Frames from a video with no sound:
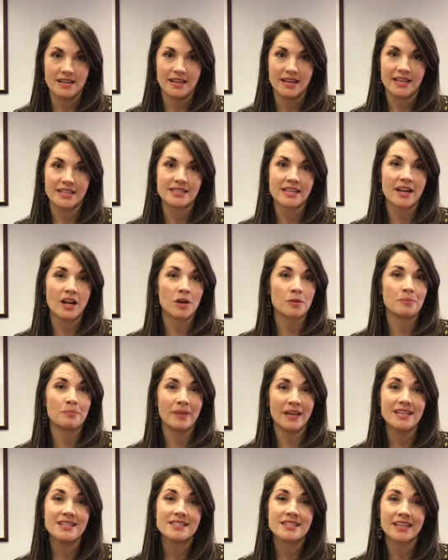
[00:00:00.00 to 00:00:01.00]
is that our
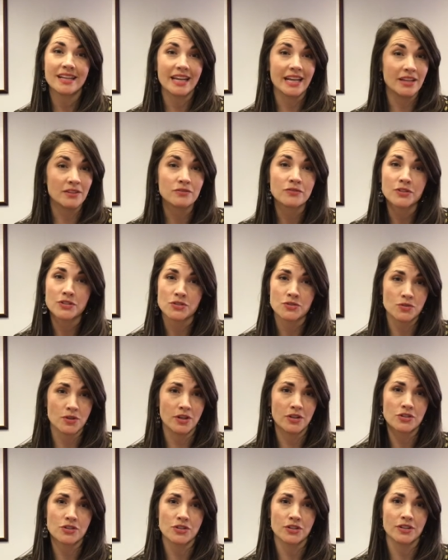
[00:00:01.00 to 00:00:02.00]
basic
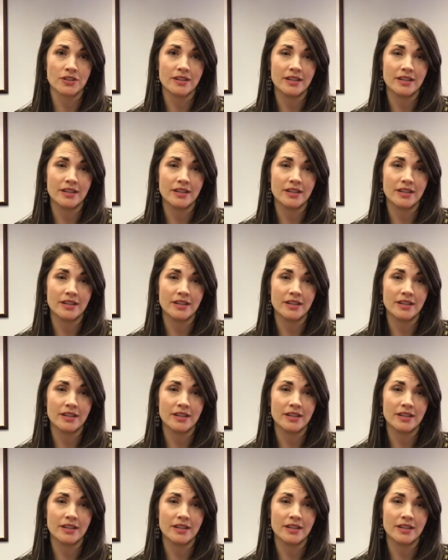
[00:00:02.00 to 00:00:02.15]
infrastructure